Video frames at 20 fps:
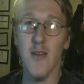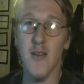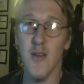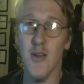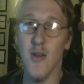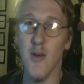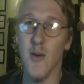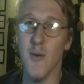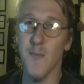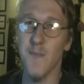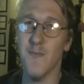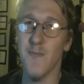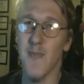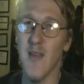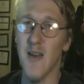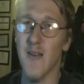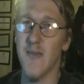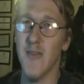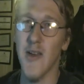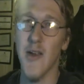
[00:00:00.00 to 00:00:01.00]
so
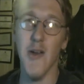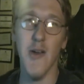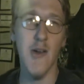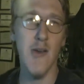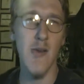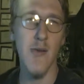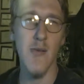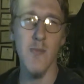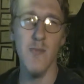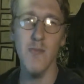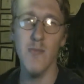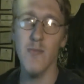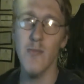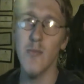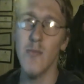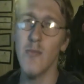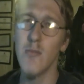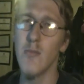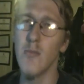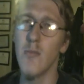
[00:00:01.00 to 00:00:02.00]
I figured,
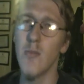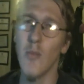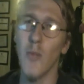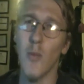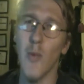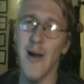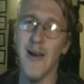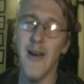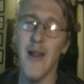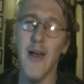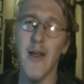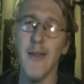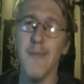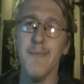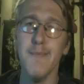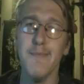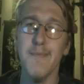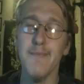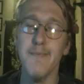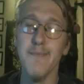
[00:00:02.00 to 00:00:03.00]
why not?